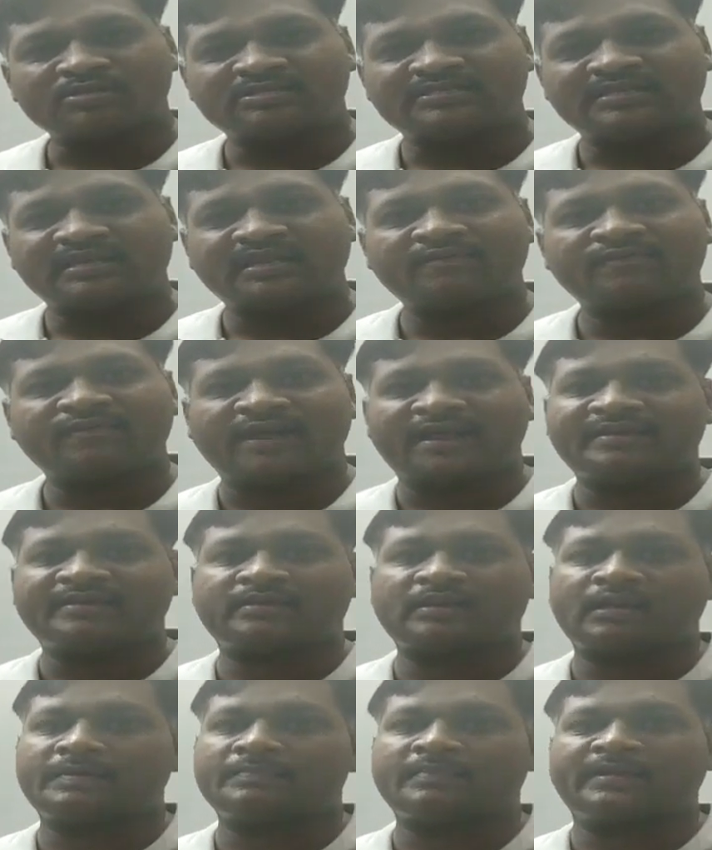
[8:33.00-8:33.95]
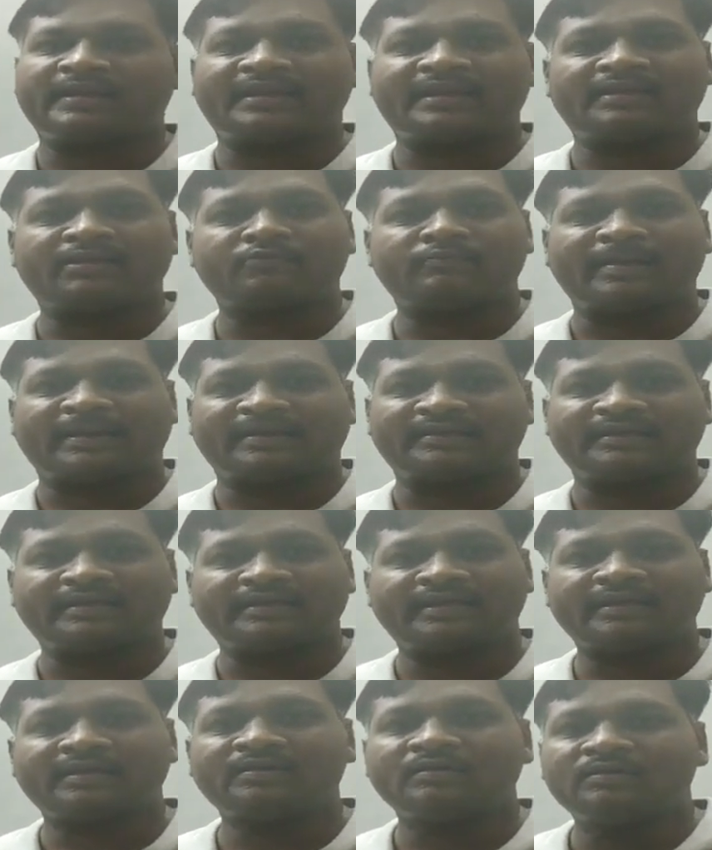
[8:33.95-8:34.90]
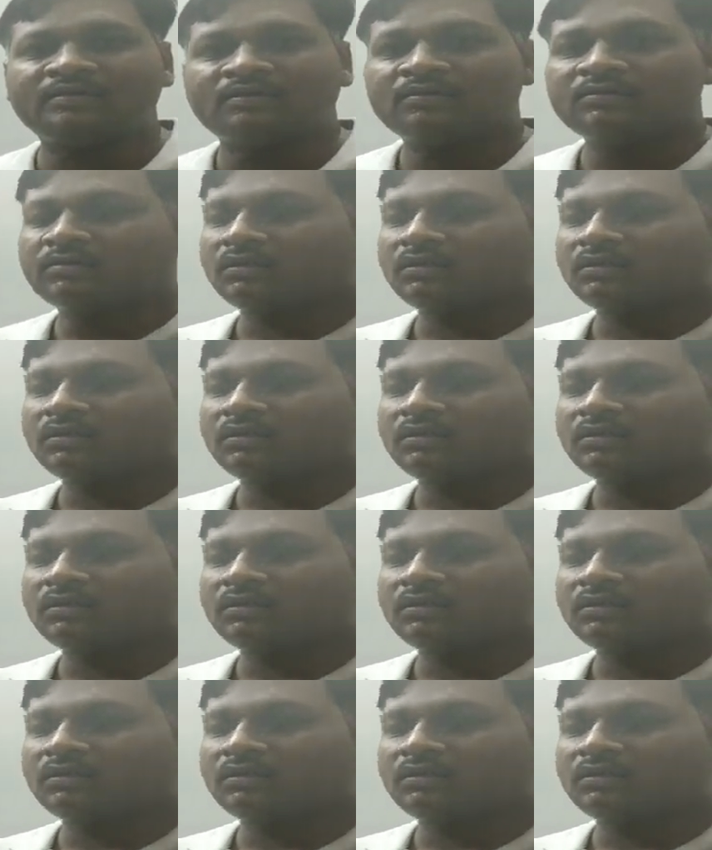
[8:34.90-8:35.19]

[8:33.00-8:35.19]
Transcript: positive and gram negative bacteria.